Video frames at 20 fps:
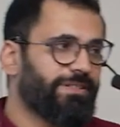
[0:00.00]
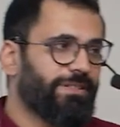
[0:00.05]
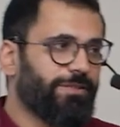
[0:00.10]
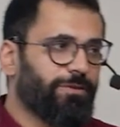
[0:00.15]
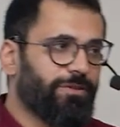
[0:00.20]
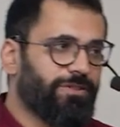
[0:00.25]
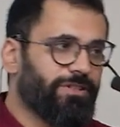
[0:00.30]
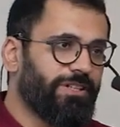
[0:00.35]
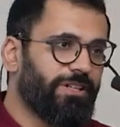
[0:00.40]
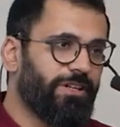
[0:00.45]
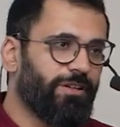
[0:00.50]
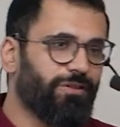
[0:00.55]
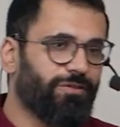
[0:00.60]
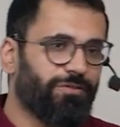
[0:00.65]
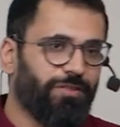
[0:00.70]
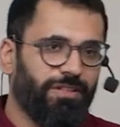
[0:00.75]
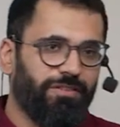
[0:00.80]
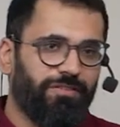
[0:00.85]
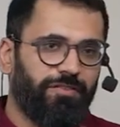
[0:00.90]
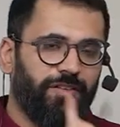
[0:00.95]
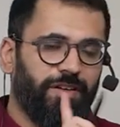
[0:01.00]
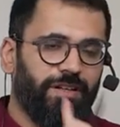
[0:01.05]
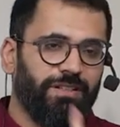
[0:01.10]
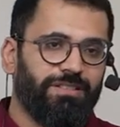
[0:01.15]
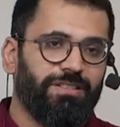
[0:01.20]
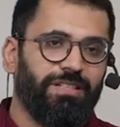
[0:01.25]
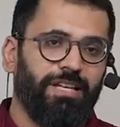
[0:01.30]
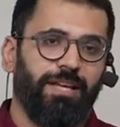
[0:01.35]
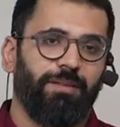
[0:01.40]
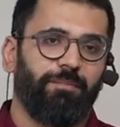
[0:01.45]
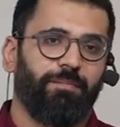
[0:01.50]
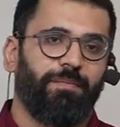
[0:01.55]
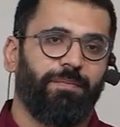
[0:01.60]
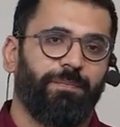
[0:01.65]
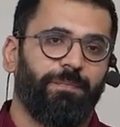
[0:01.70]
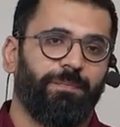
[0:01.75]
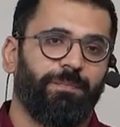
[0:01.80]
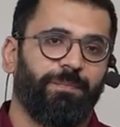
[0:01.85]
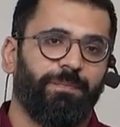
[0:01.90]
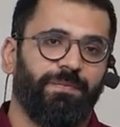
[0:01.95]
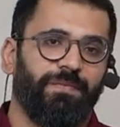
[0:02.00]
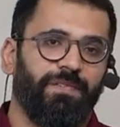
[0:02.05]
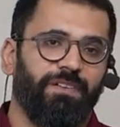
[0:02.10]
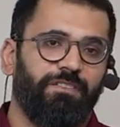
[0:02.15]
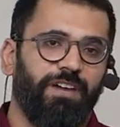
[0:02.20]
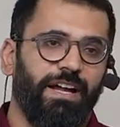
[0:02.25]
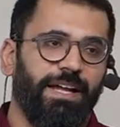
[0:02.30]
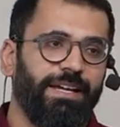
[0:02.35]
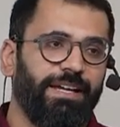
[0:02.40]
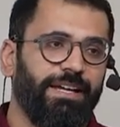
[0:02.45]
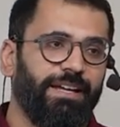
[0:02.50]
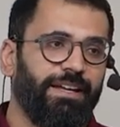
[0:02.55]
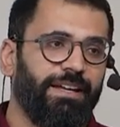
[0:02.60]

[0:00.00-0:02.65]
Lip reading: This was introduced for the first time. Why?